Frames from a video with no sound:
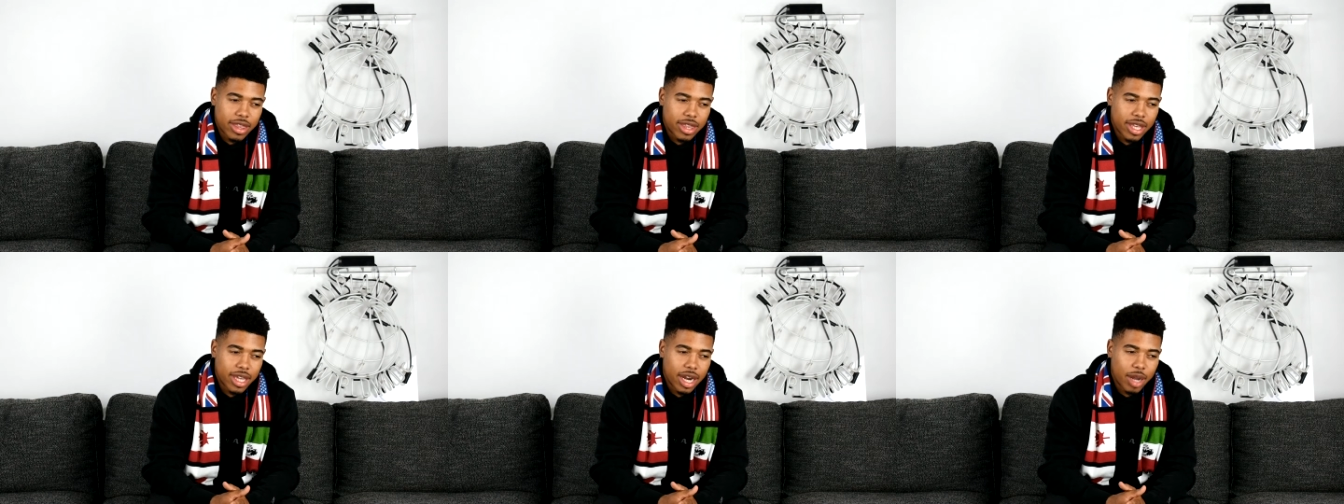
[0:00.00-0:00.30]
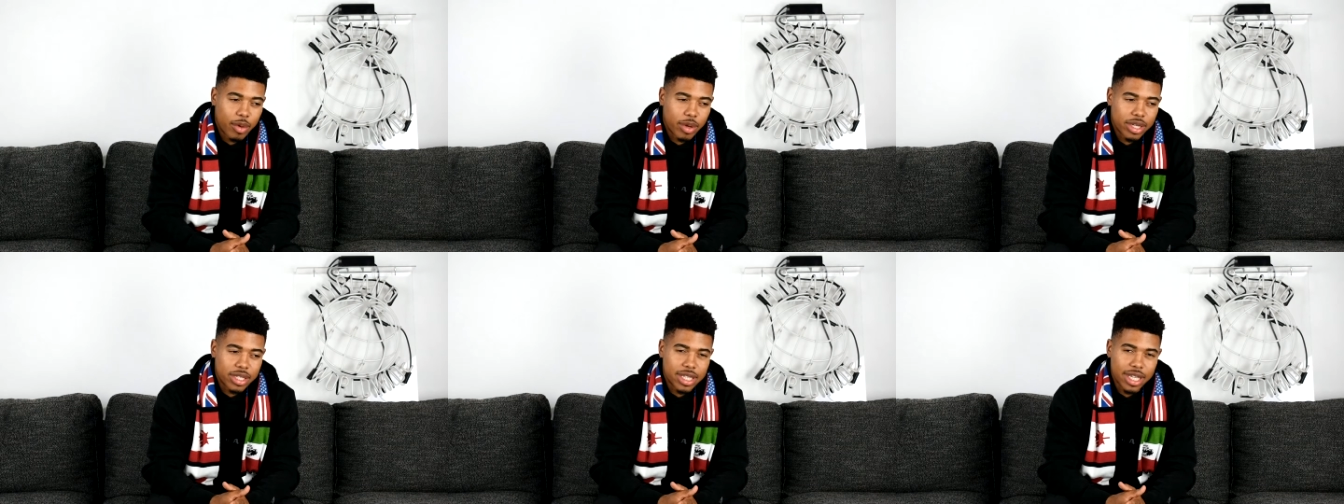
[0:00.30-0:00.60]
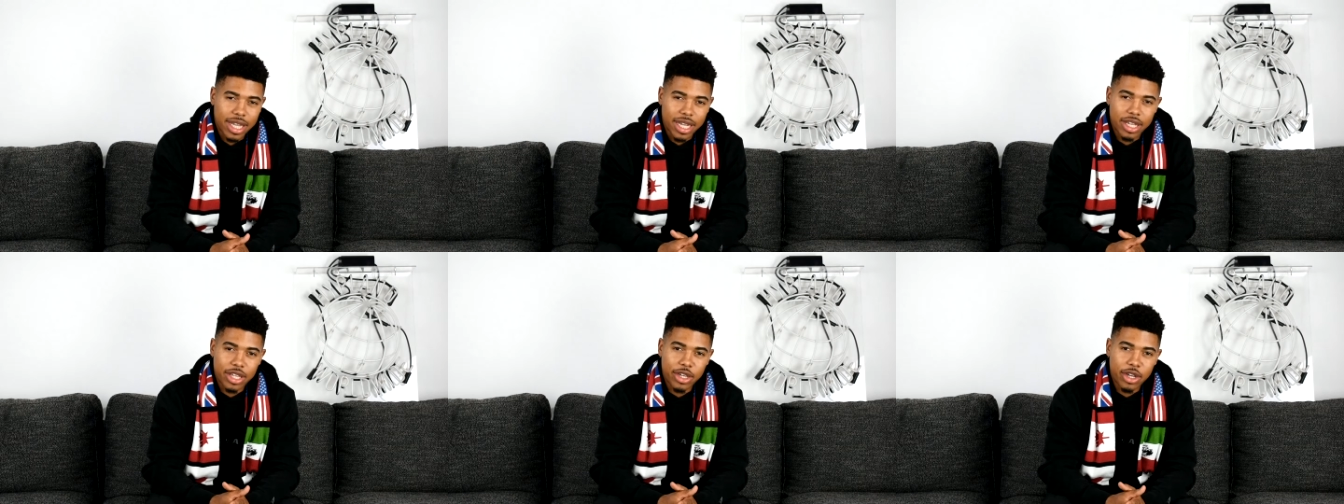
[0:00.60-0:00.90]
Then I want to
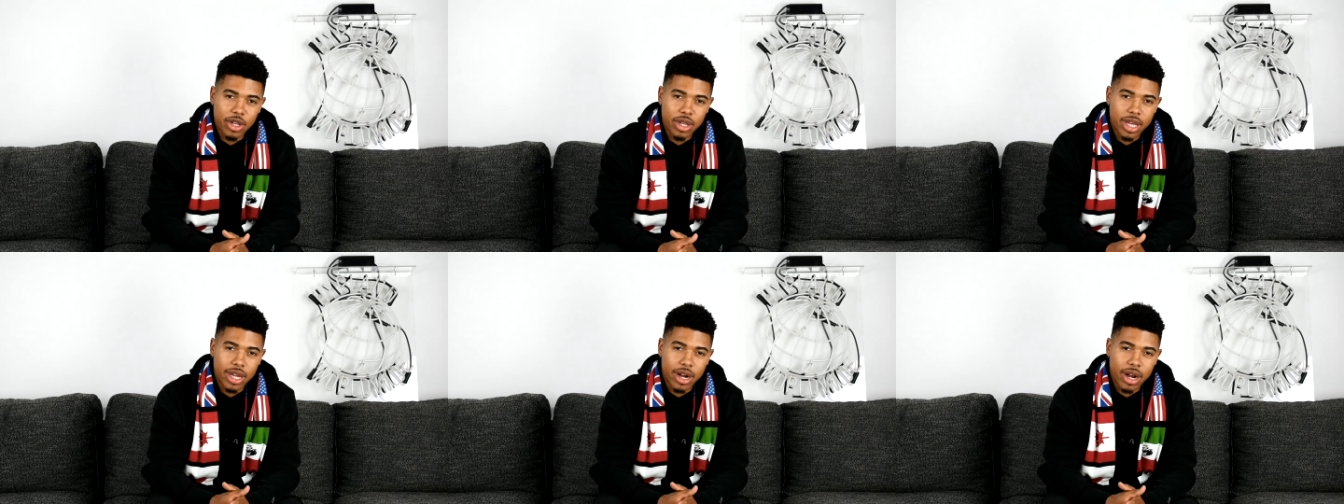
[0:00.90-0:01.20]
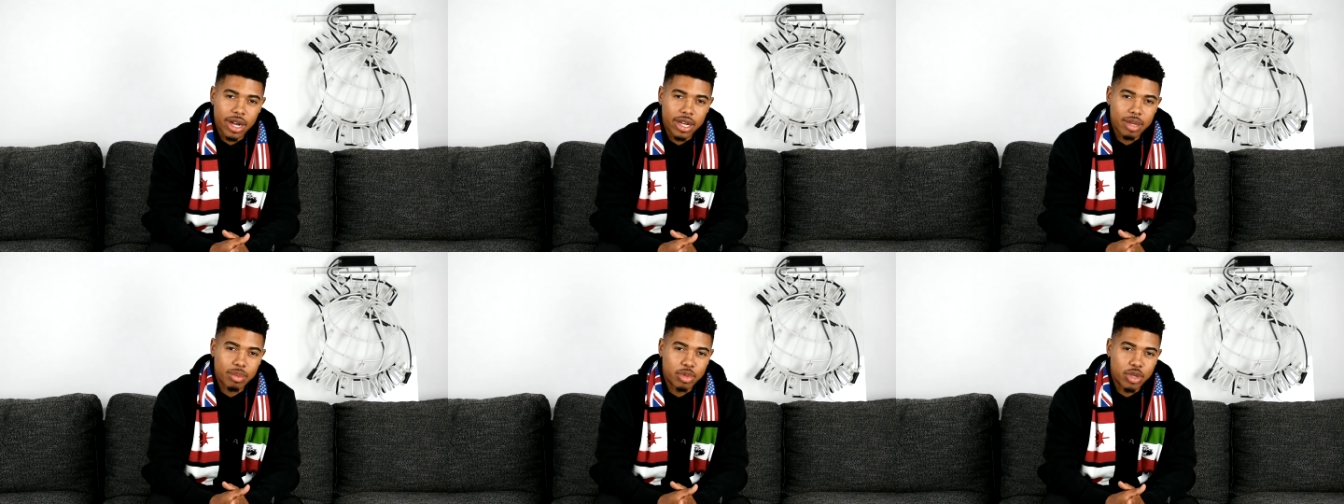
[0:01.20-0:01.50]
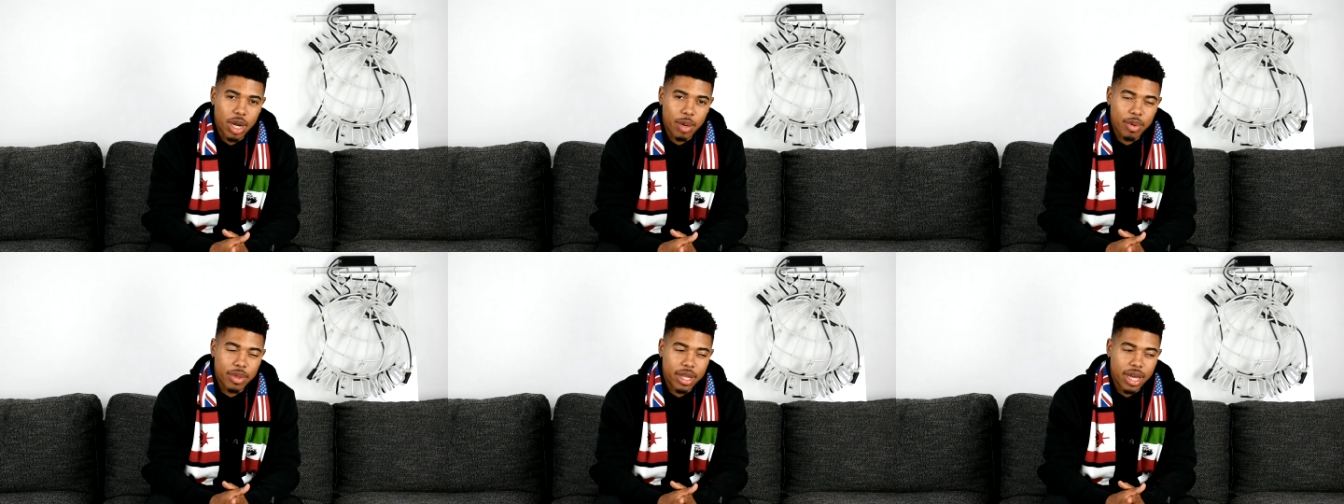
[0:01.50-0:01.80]
say like a year later, I ended
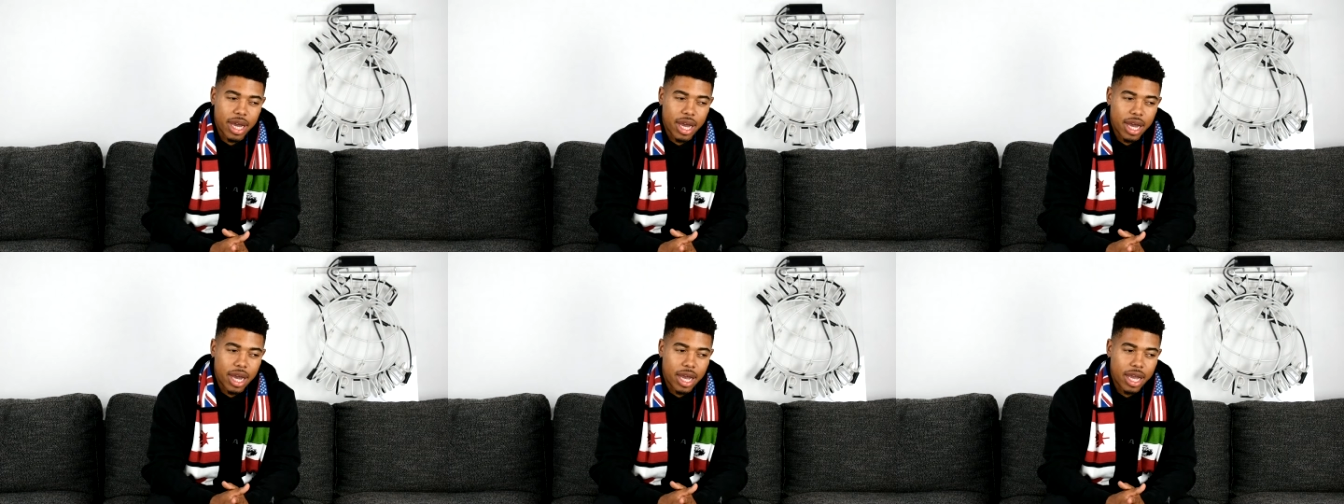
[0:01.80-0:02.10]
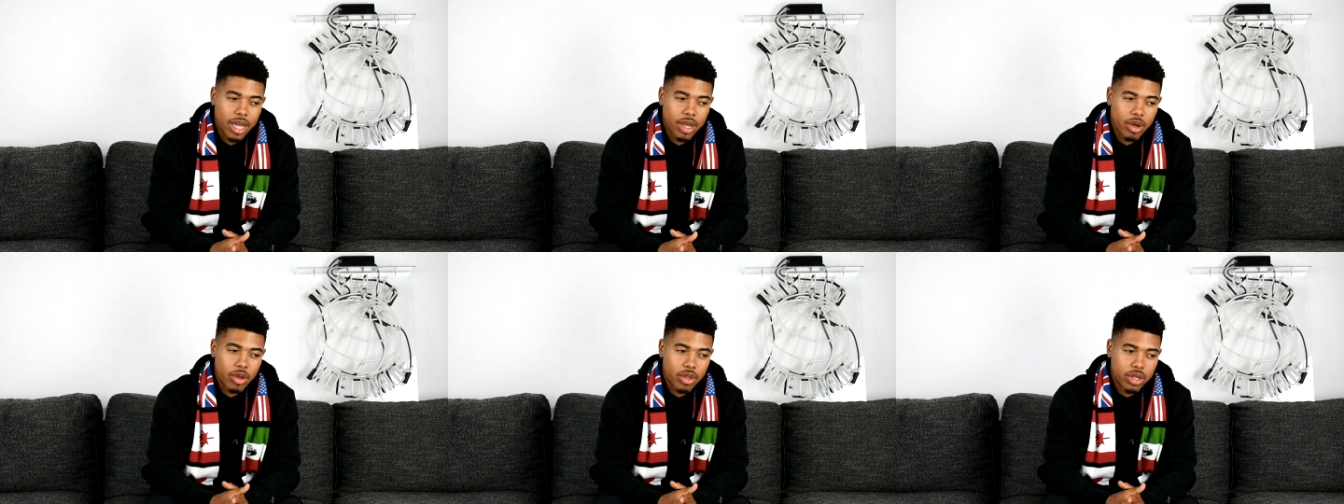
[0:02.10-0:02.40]
up dropping the I,